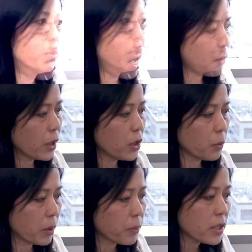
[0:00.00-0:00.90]
and
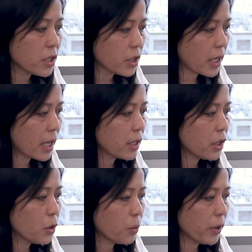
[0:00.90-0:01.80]
what
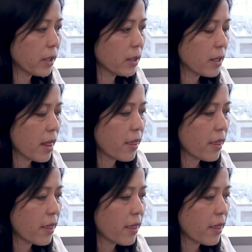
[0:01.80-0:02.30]
positionality you bring,